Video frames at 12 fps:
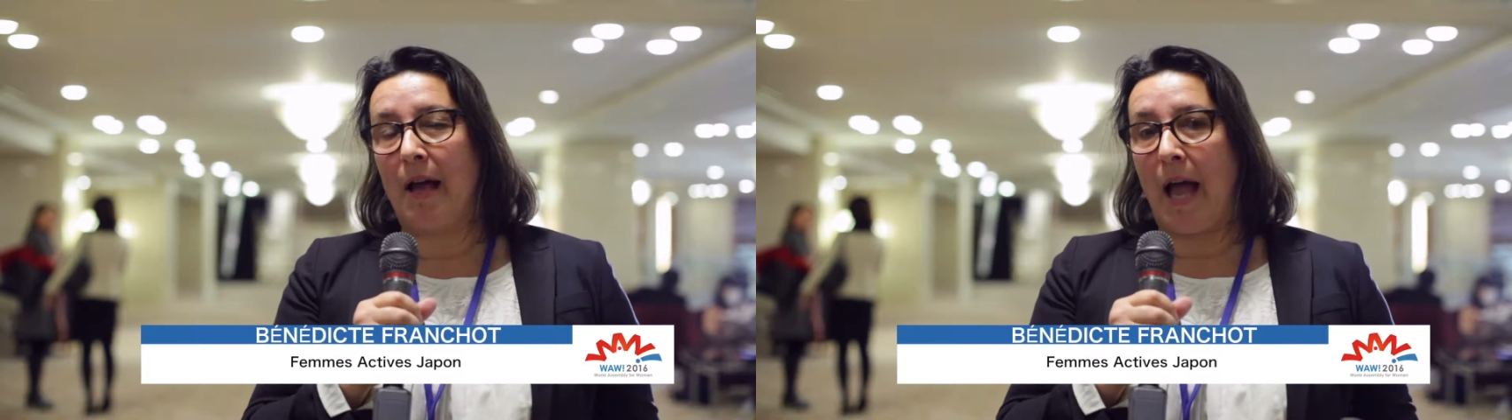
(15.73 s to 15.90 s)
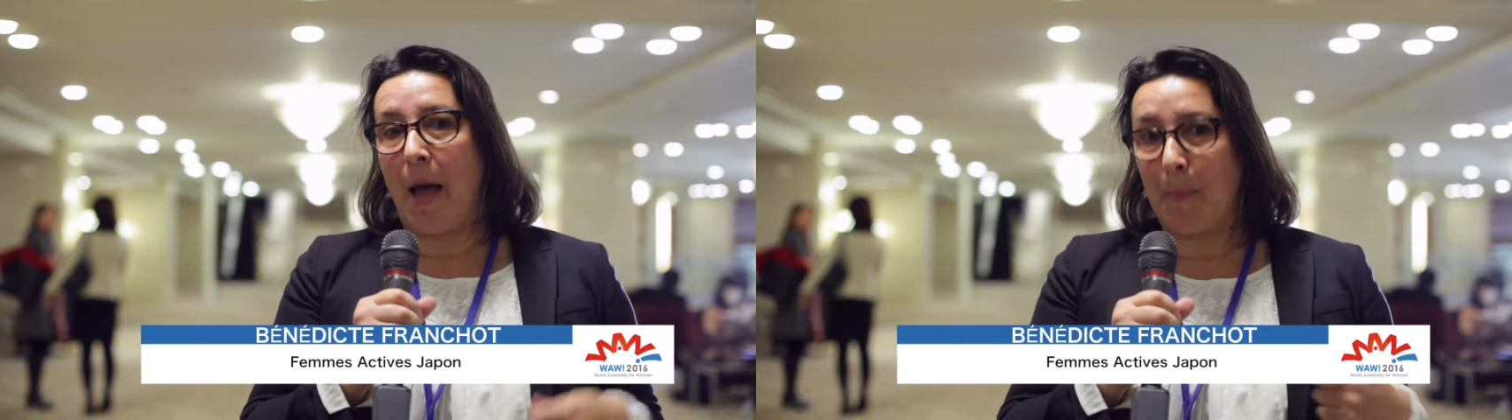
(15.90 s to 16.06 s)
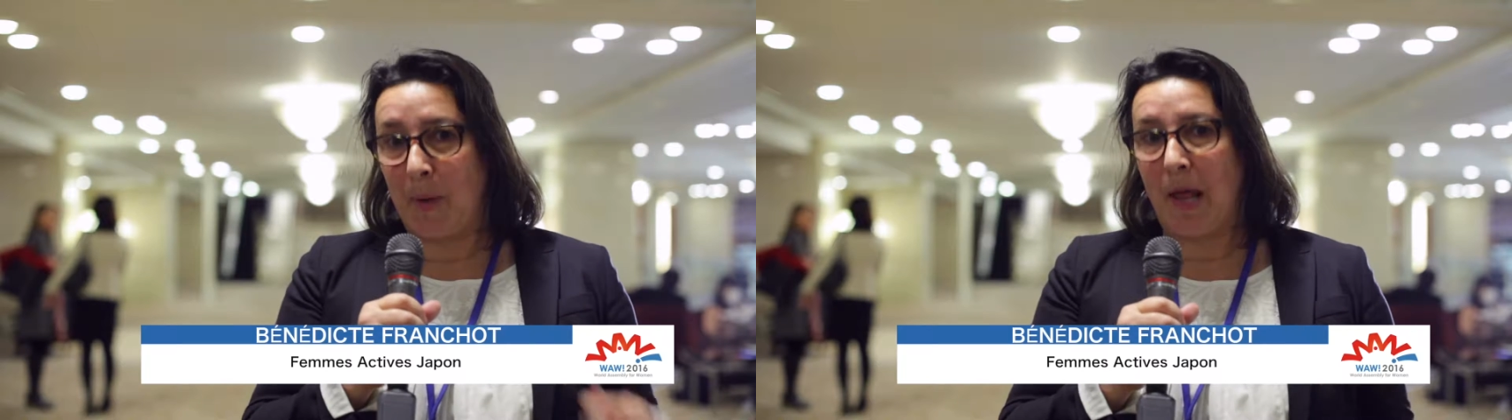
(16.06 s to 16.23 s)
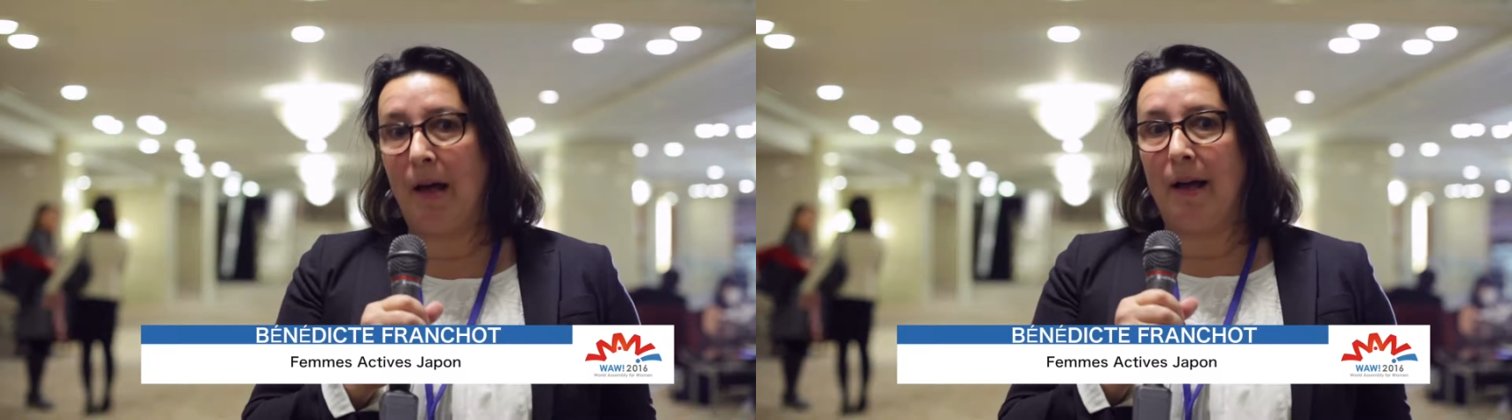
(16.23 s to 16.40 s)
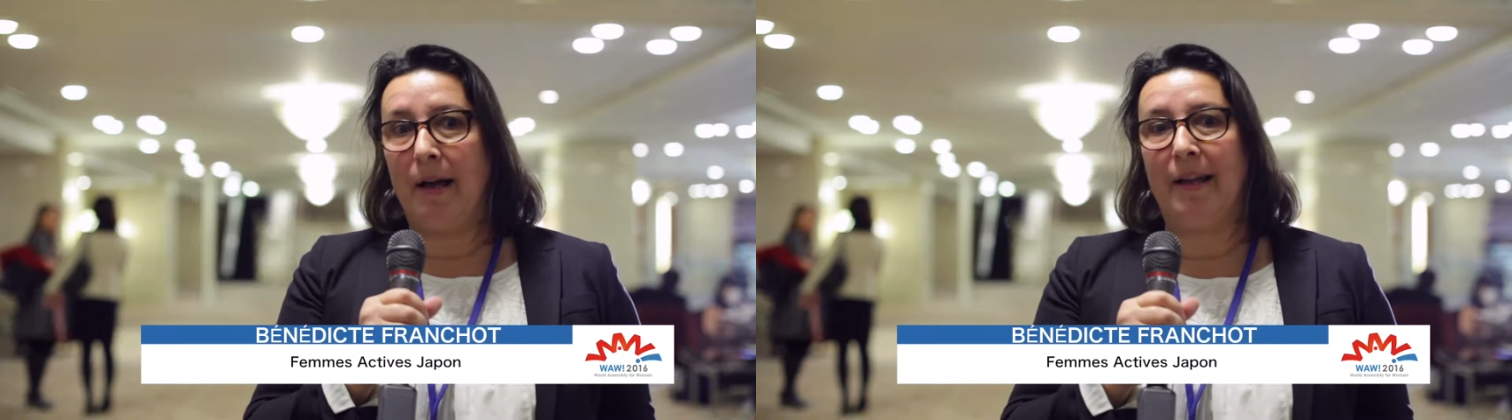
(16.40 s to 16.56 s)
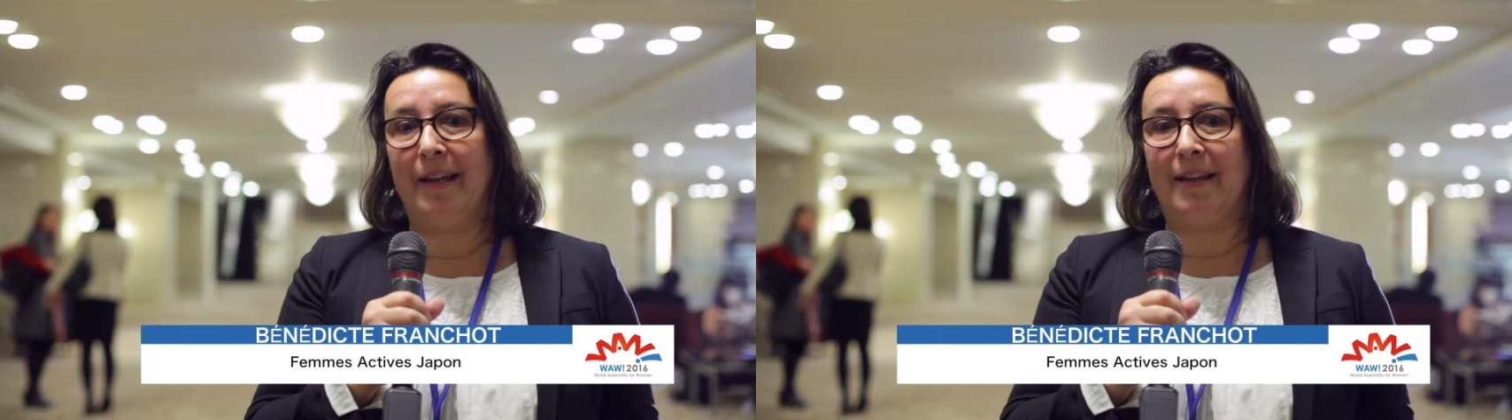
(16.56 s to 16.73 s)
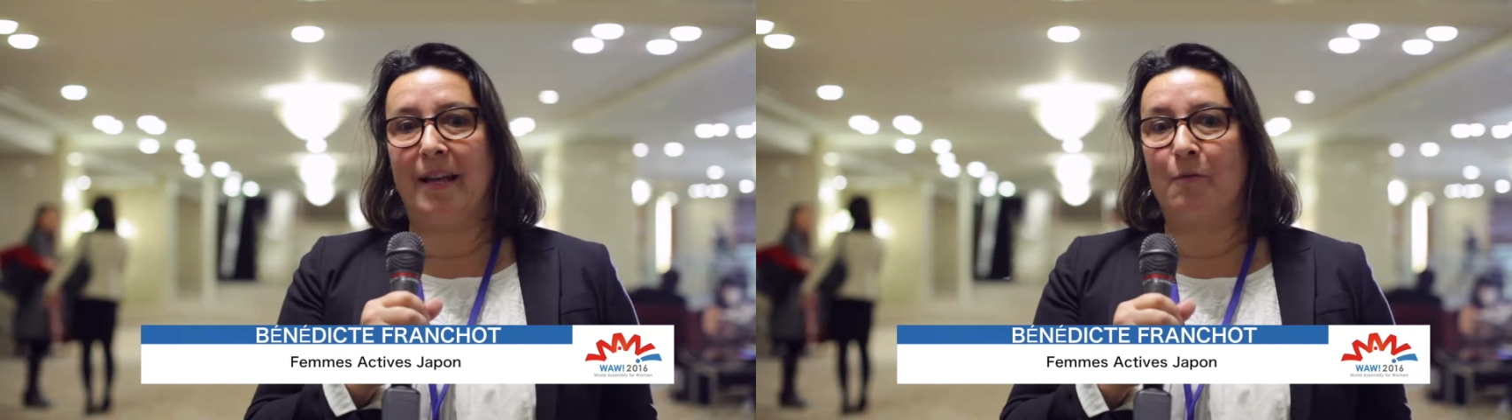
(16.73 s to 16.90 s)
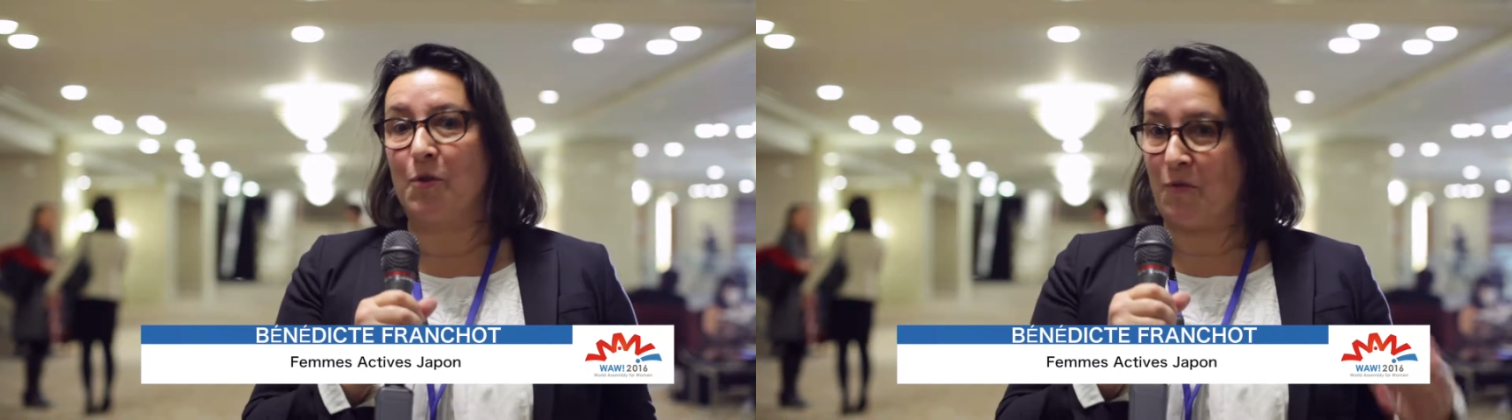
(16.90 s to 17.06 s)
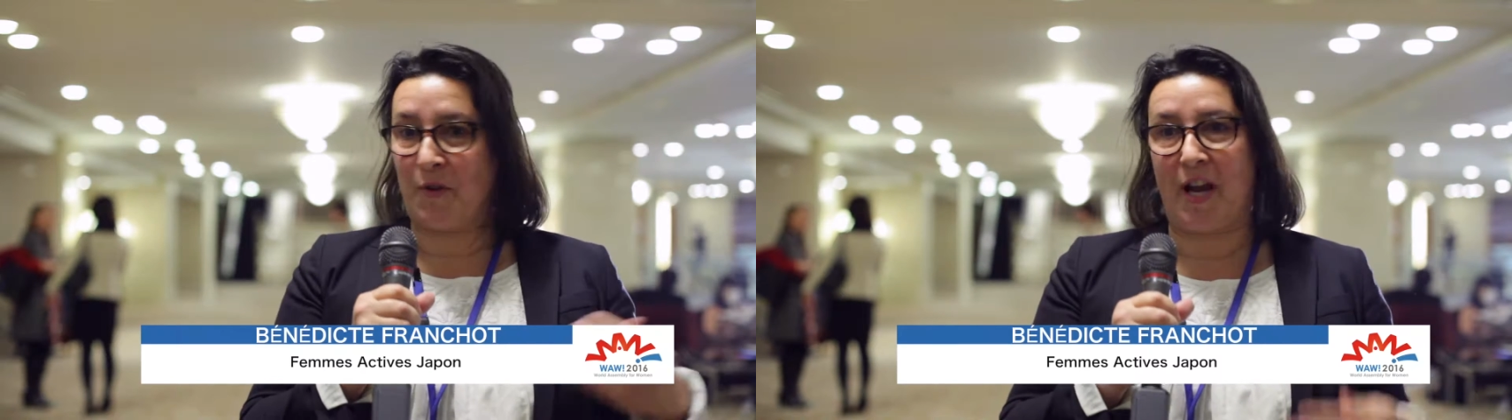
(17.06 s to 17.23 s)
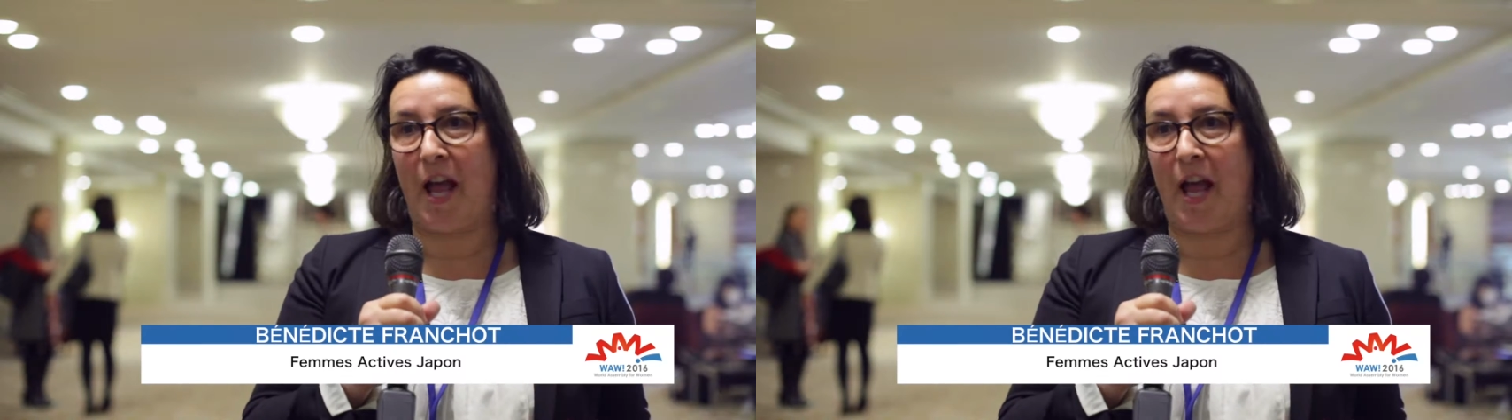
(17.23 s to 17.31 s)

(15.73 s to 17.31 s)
apply, and I was very